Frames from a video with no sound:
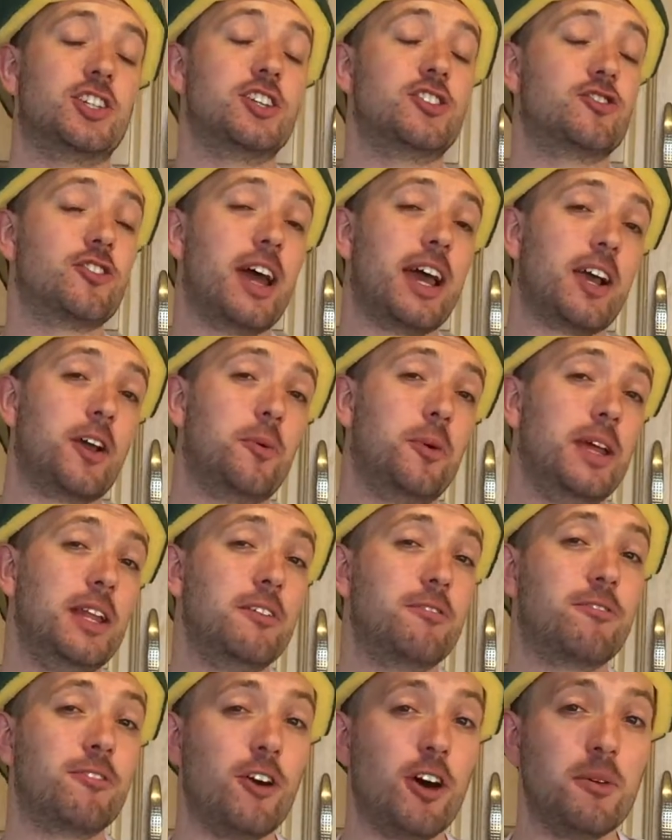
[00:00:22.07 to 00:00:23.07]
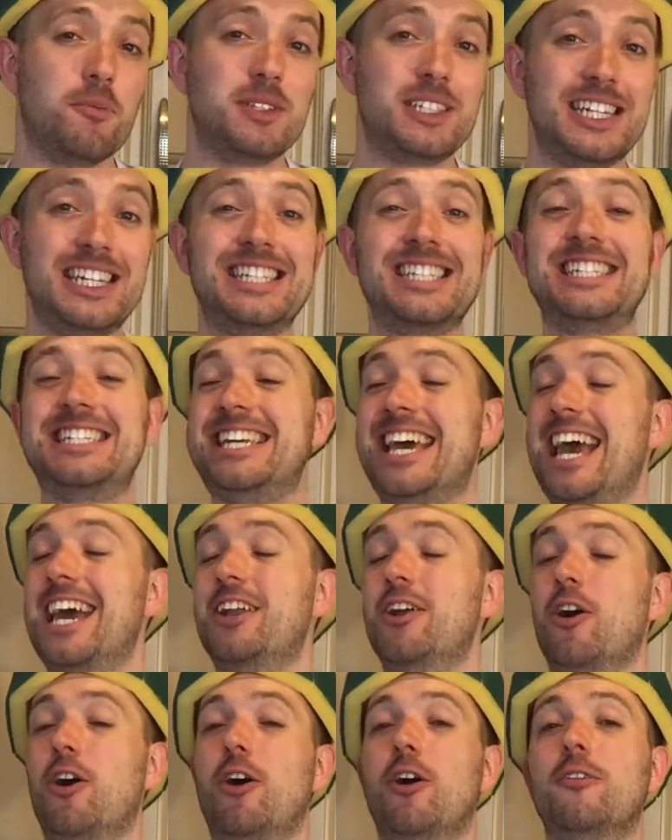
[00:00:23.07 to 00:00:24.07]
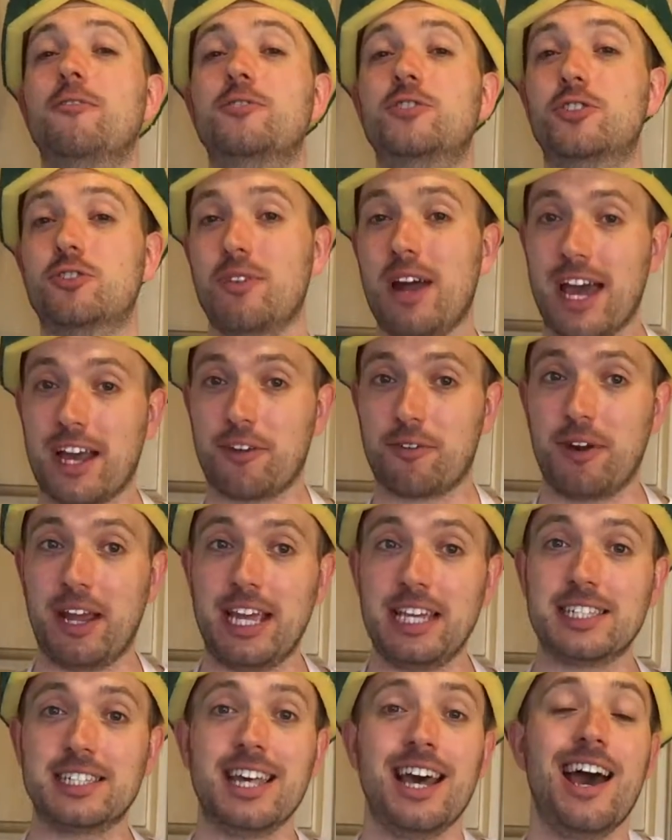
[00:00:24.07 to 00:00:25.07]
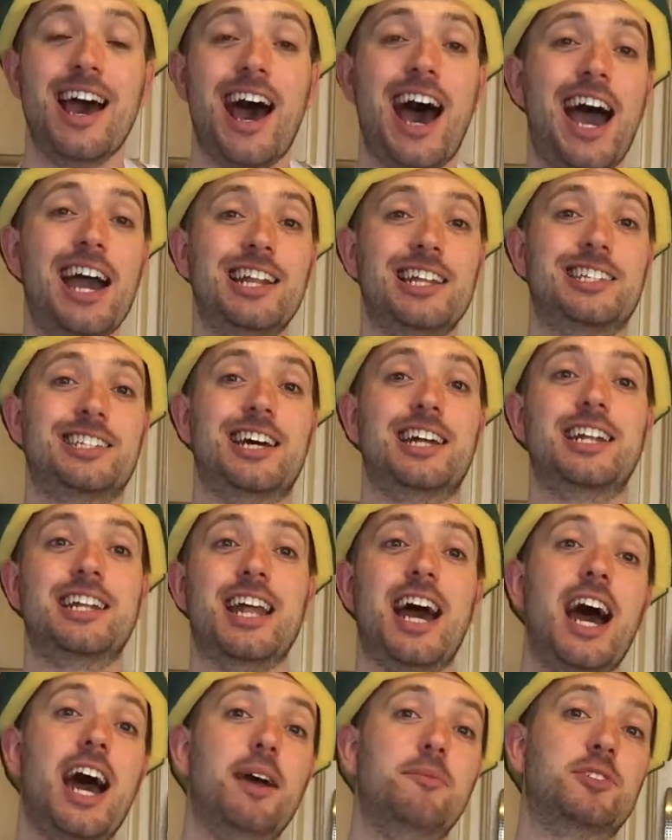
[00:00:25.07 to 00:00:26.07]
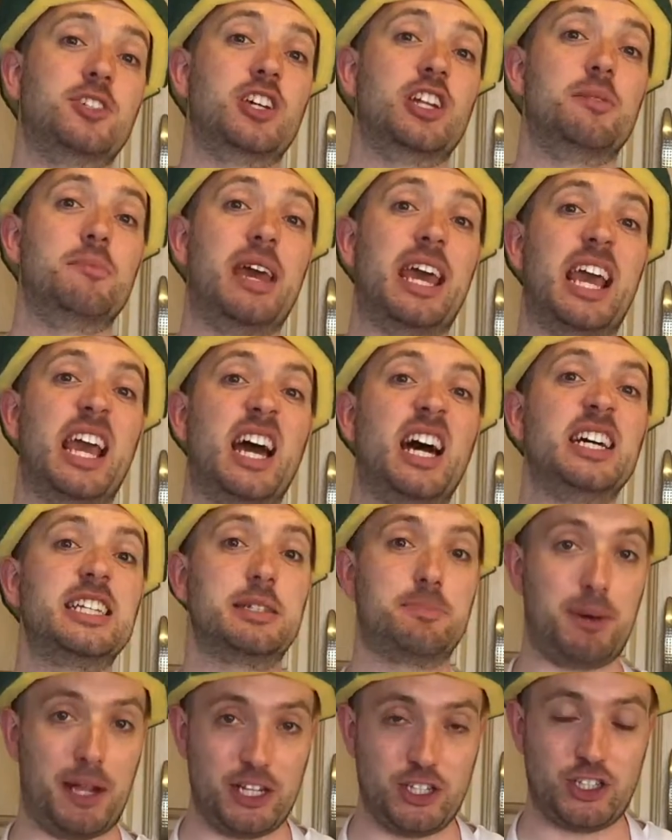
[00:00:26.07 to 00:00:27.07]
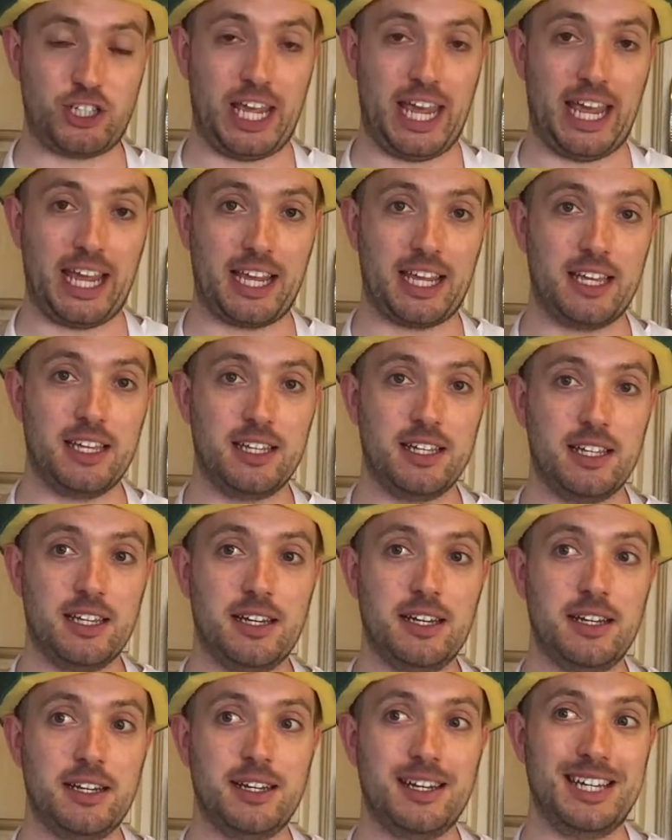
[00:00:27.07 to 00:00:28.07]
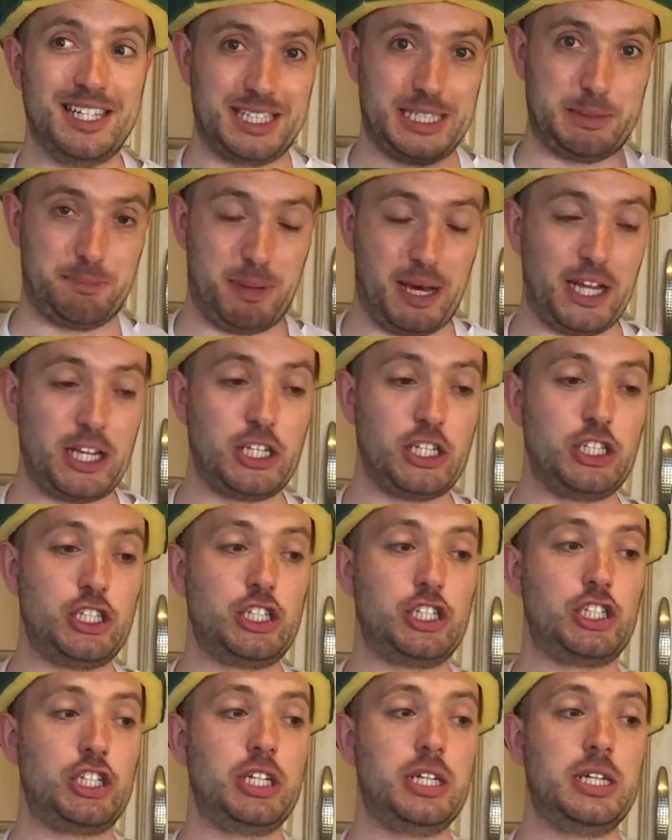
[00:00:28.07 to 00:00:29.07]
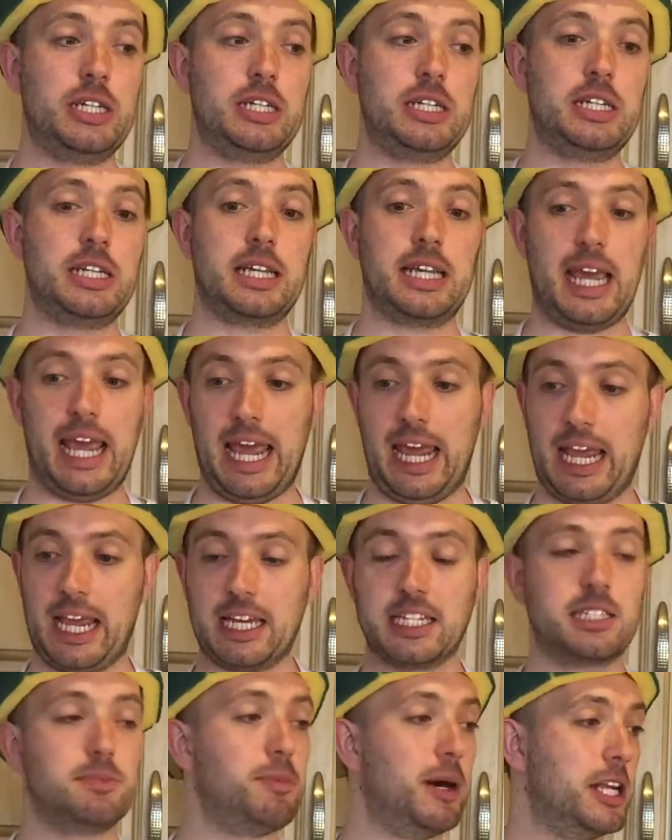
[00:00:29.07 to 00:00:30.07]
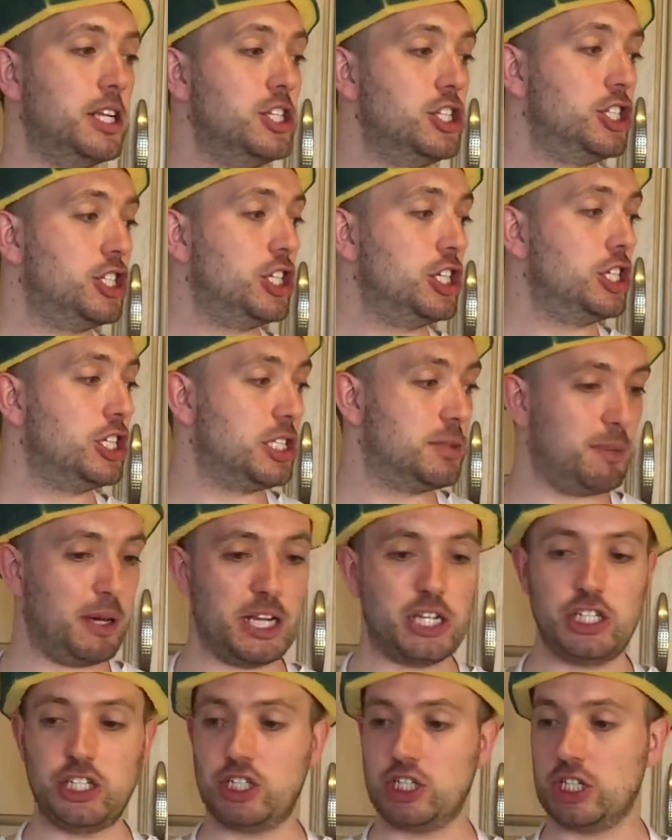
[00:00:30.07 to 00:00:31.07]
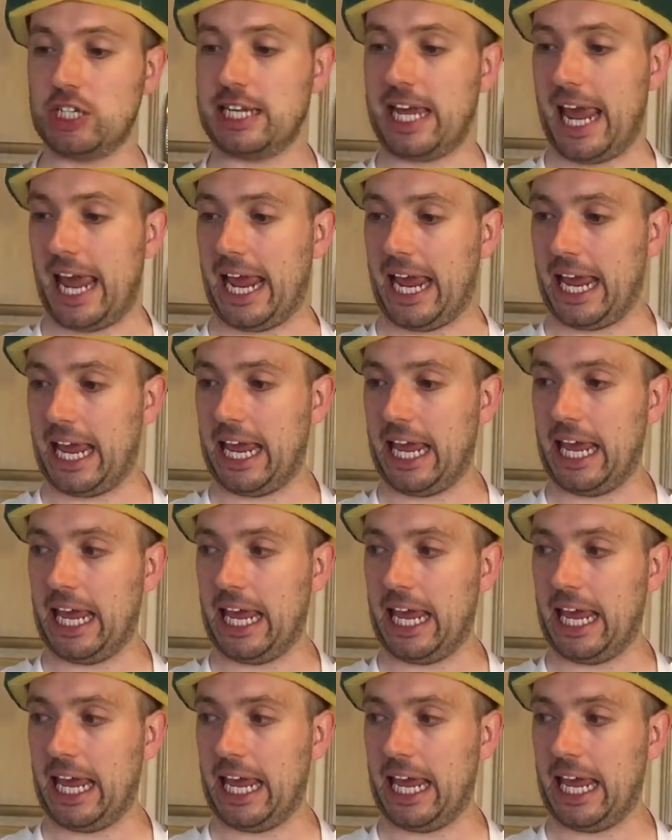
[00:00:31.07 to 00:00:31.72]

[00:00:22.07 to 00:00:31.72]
the drag queen from season 10 of Drag Race, I decided I was going to make a sponge cake. A sponge cake. A sponge cake.